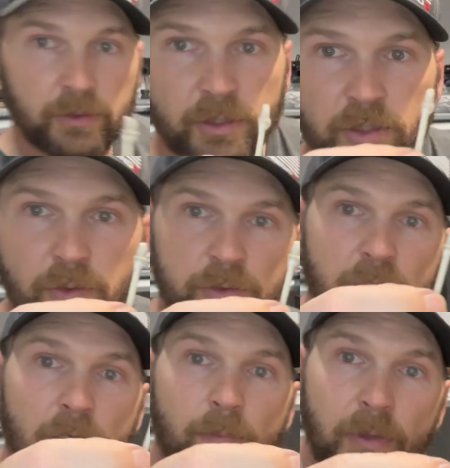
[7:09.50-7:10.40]
a
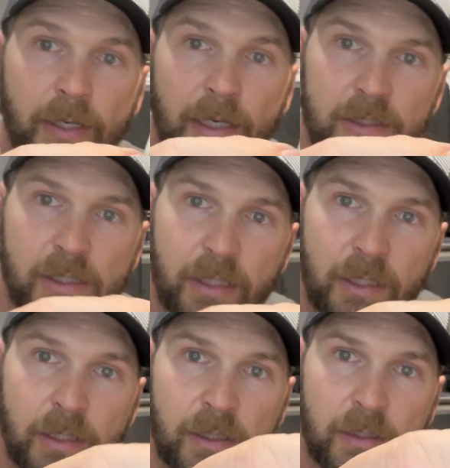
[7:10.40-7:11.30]
Q-tip, and
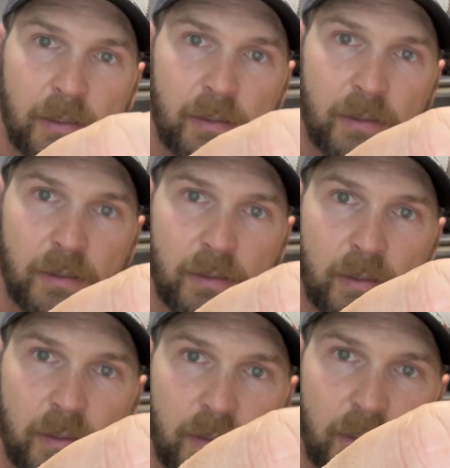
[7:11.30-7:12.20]
actually
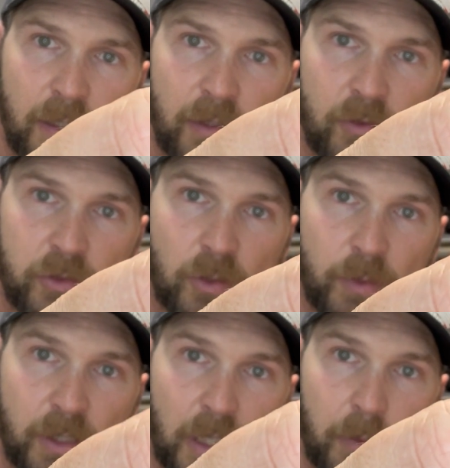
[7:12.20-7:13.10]
it don't show up in
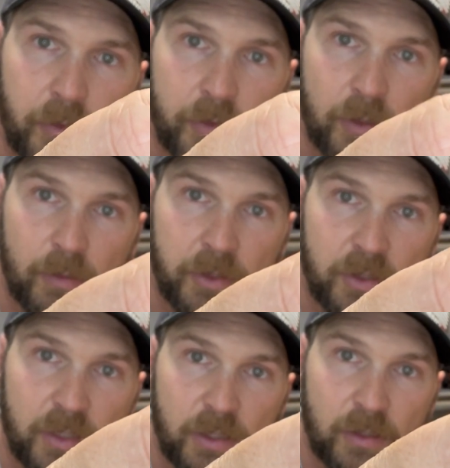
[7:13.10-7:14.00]
the camera too good, but you
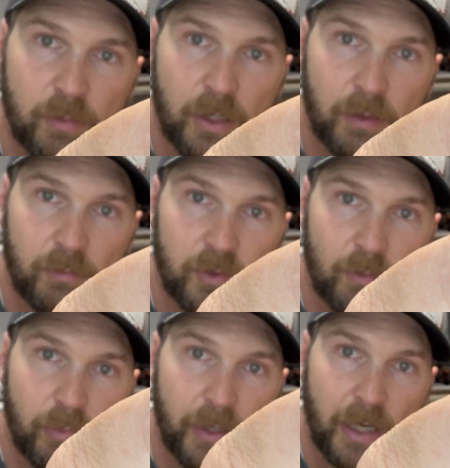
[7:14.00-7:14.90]
can see there's about
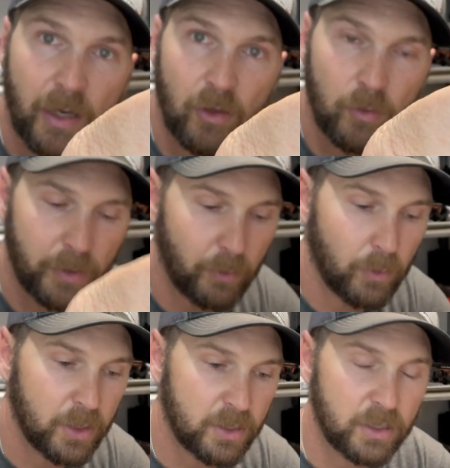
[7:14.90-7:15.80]
some brown, a little bit of
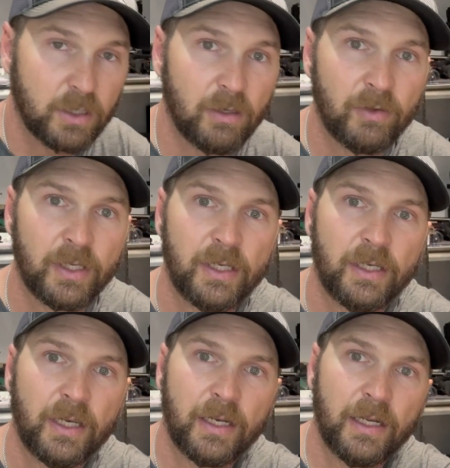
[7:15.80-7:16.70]
rusty stuff.
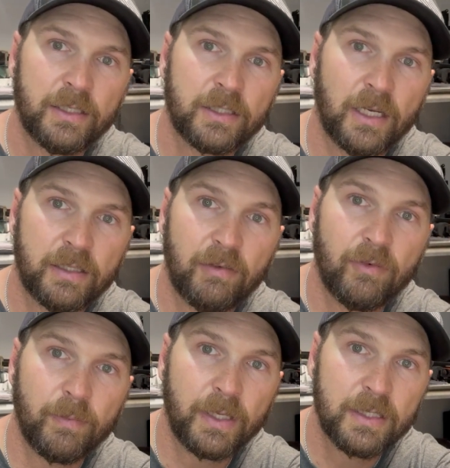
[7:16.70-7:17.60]
And I just got that
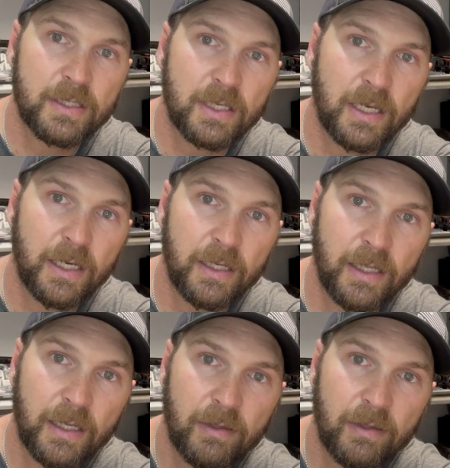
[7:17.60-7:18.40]
from inside the